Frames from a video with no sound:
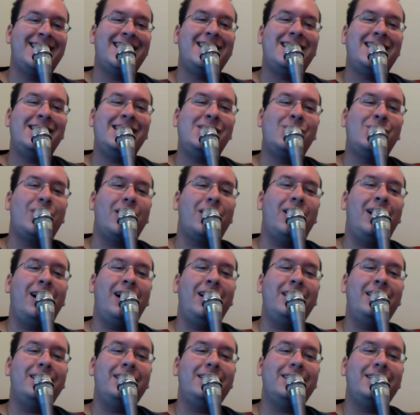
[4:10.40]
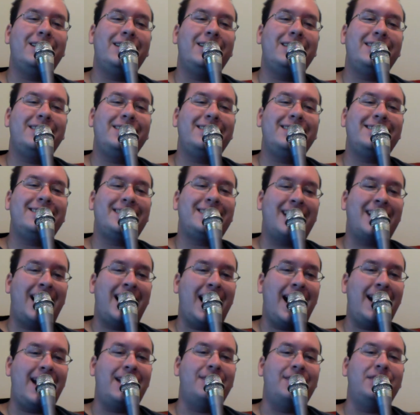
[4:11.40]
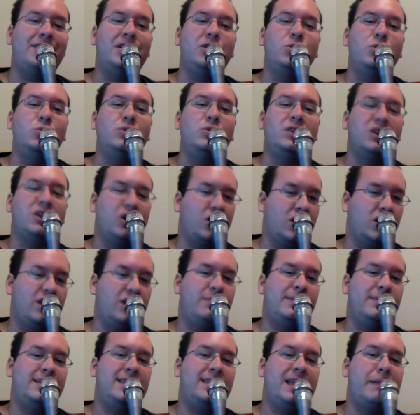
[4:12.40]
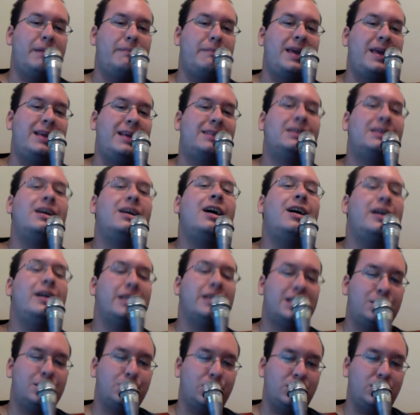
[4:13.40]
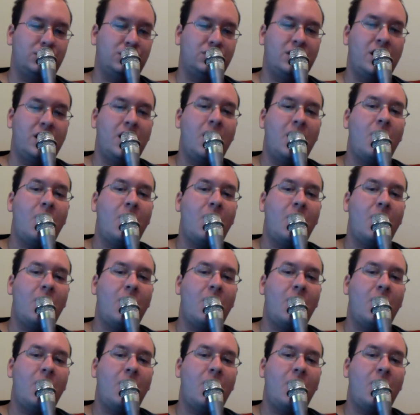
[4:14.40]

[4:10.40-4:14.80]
You are on the side of a losing argument that makes customers